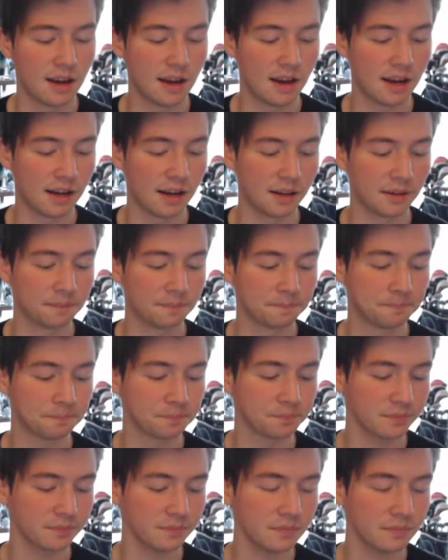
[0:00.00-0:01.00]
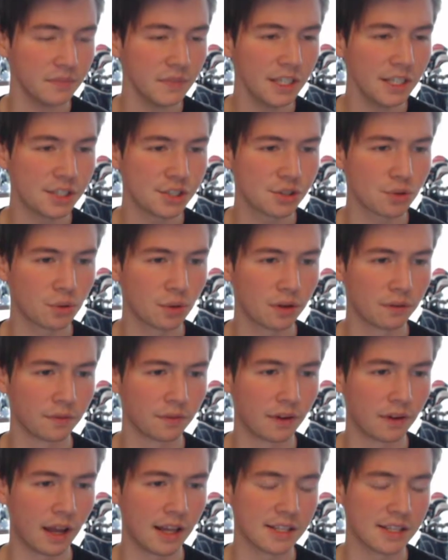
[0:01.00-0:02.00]
Um, he sort
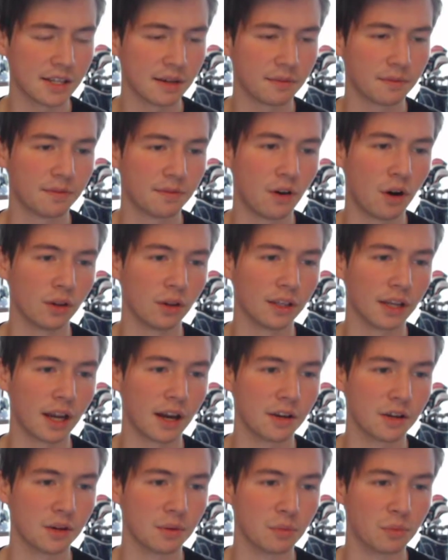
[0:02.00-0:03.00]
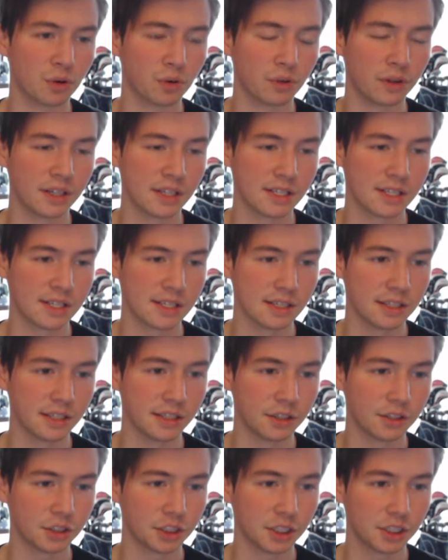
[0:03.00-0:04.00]
of ends up falling under Marius'
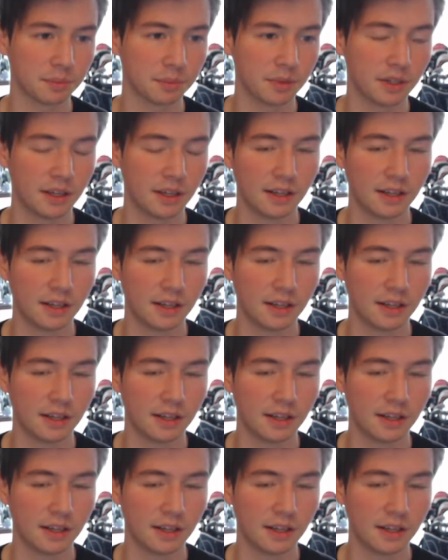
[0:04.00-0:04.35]
leadership.